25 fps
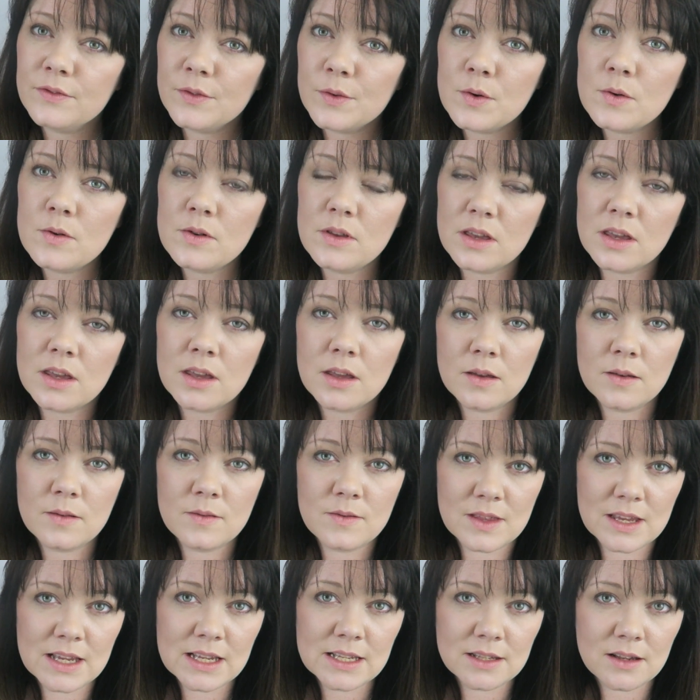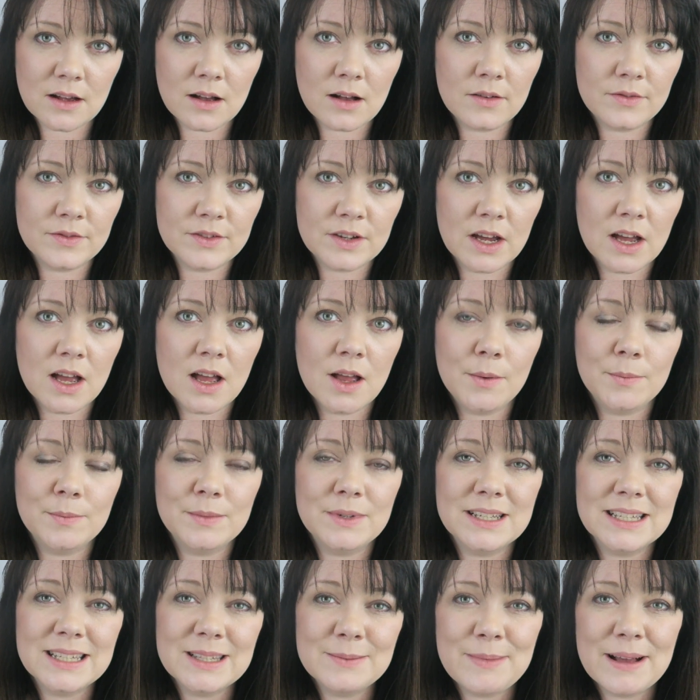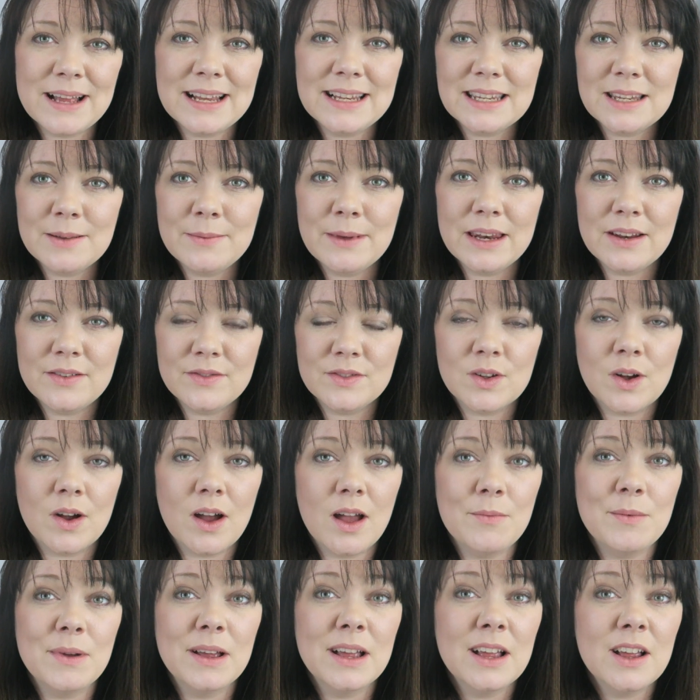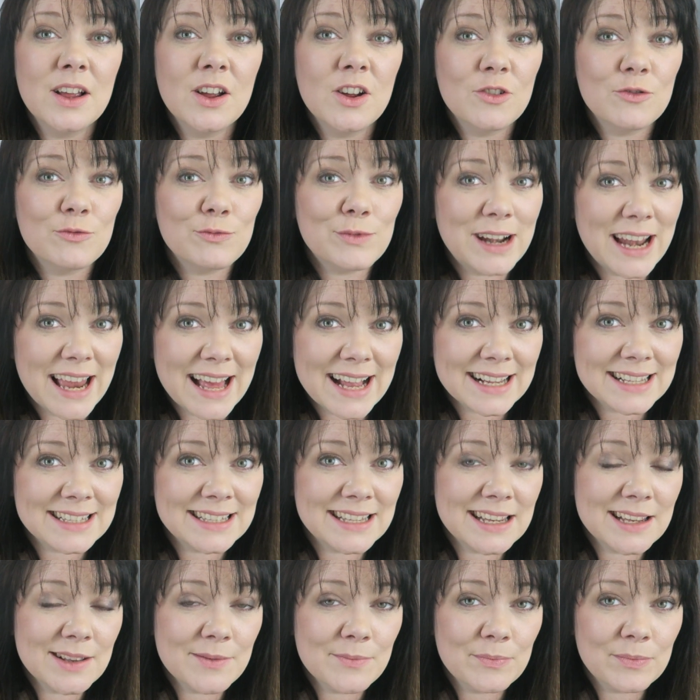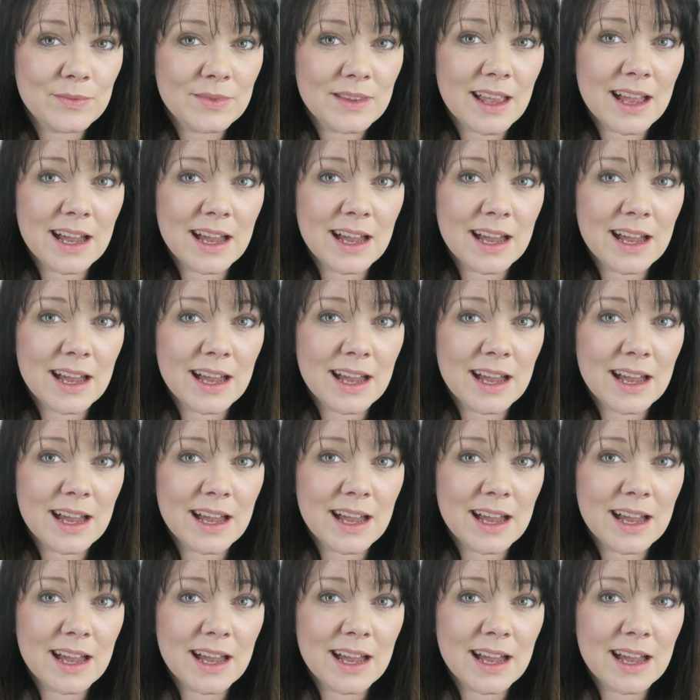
for you this half term to spend a bit of time relaxing,